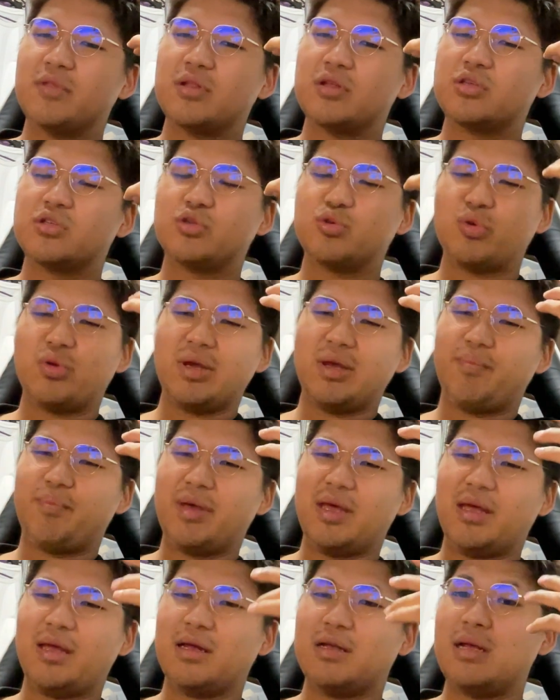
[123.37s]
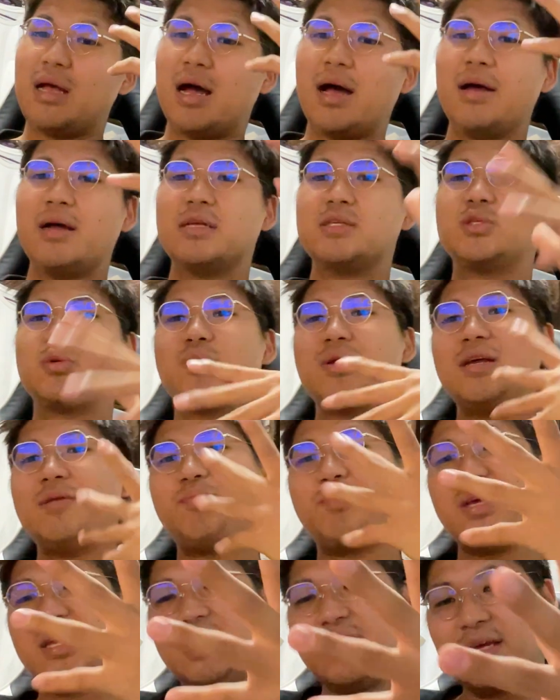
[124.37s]
sleeping, uh,
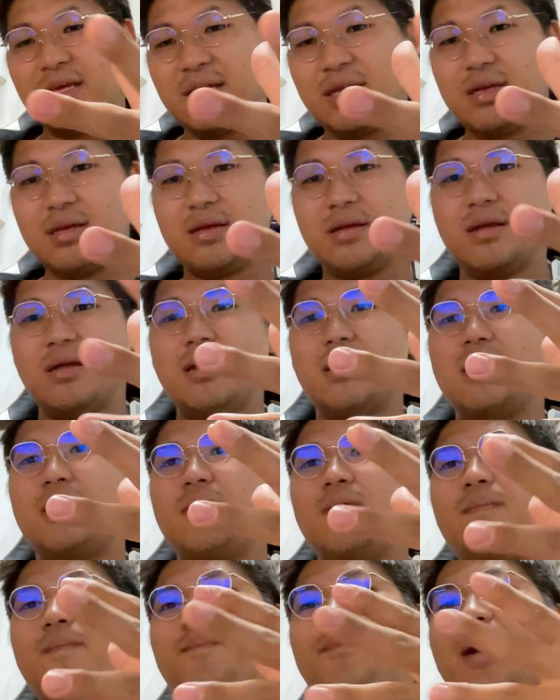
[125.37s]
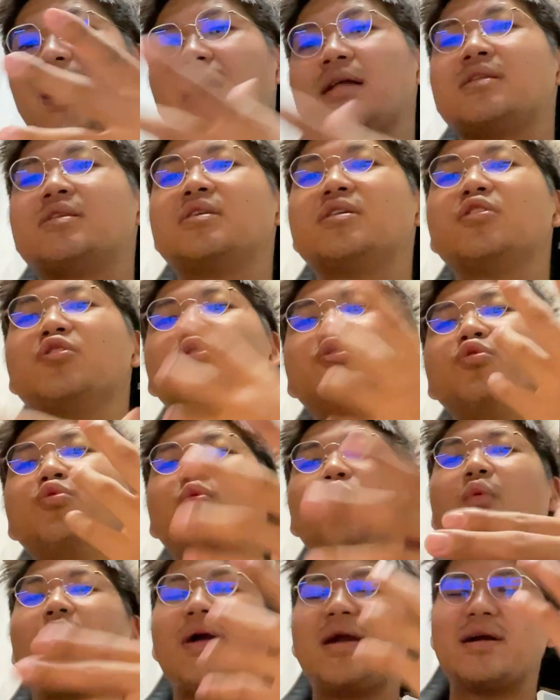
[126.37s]
sleepy, but you
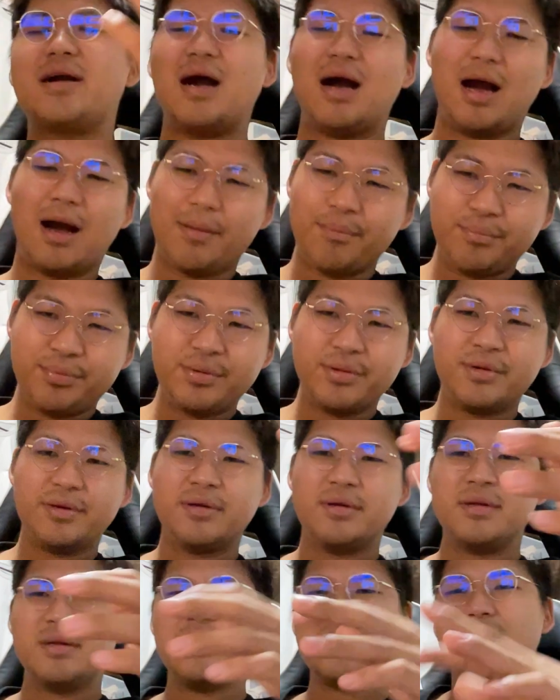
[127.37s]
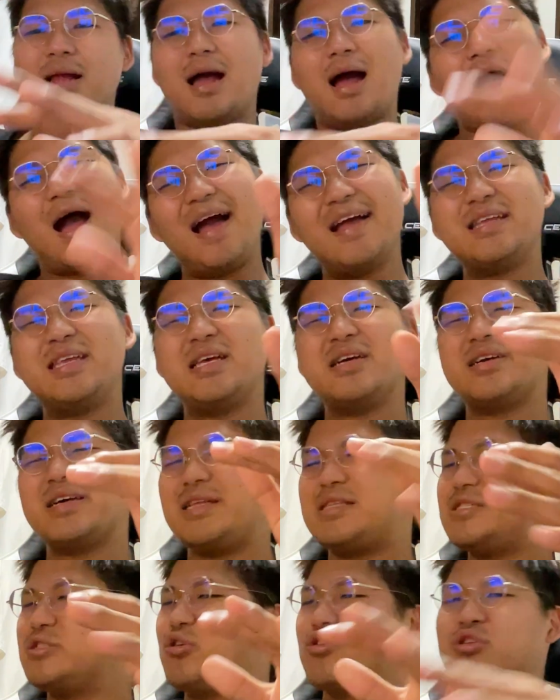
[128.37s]
wake up. I think
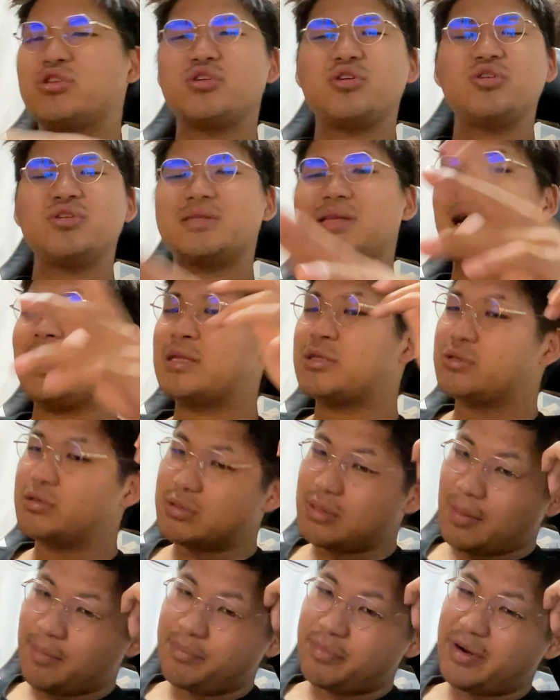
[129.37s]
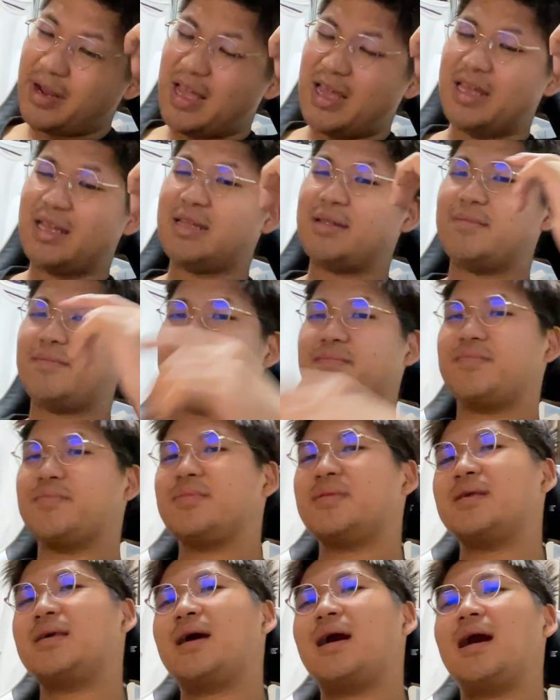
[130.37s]
it's not good uh, to the brain.
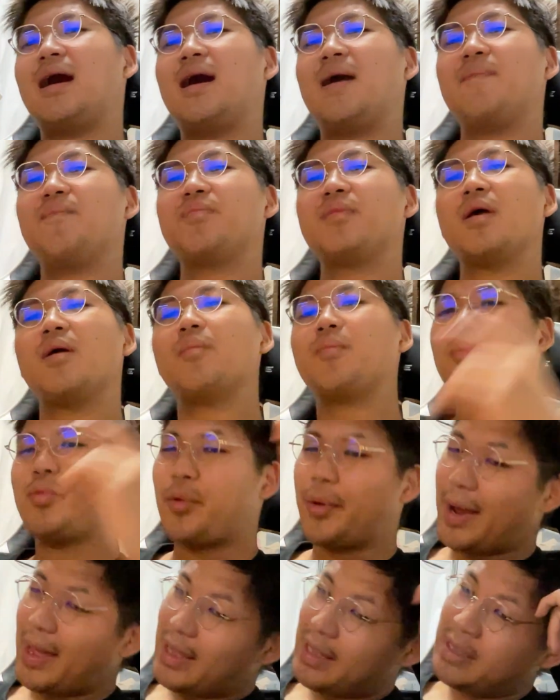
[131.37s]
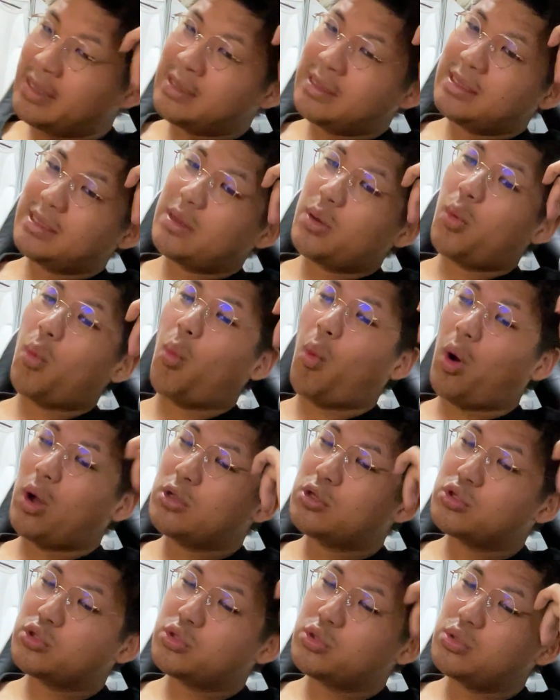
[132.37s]
Yeah, brain
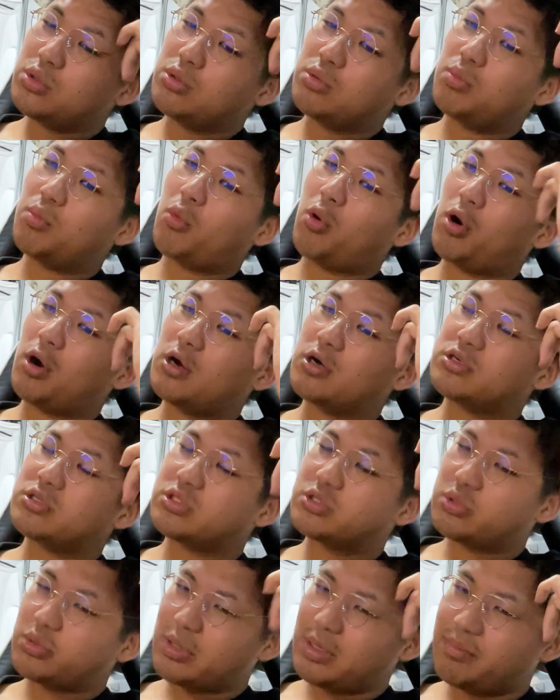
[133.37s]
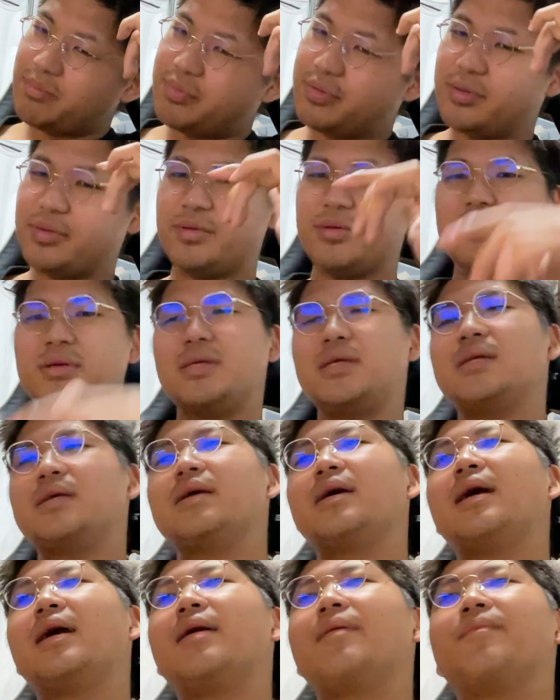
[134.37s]
want to more sleep.
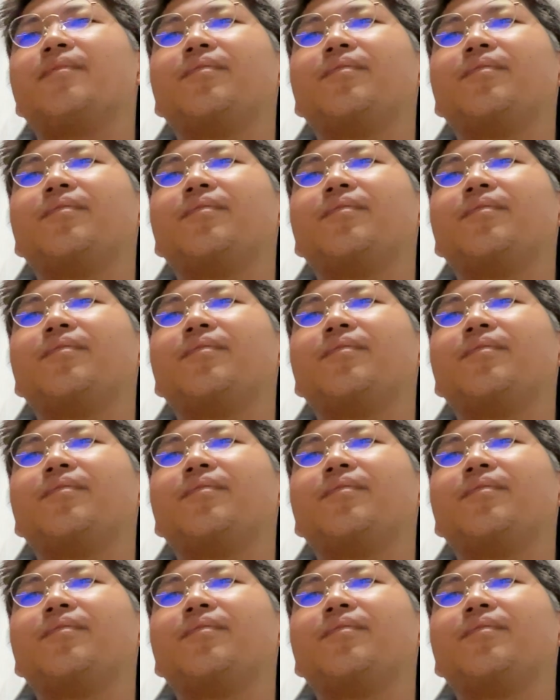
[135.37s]
Yeah.